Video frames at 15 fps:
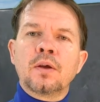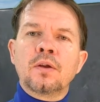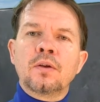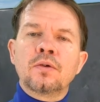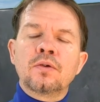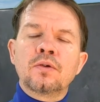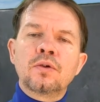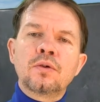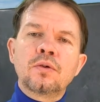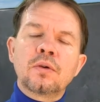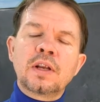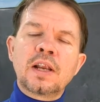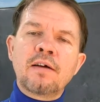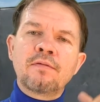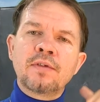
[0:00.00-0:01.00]
Do you
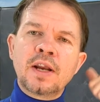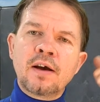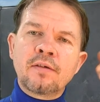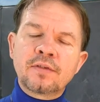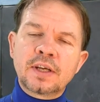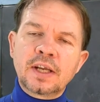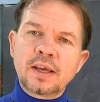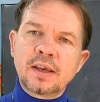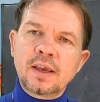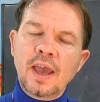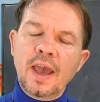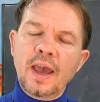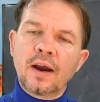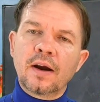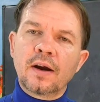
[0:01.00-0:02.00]
love enough to
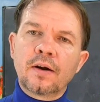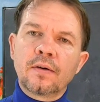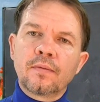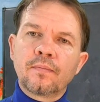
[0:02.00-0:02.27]
care?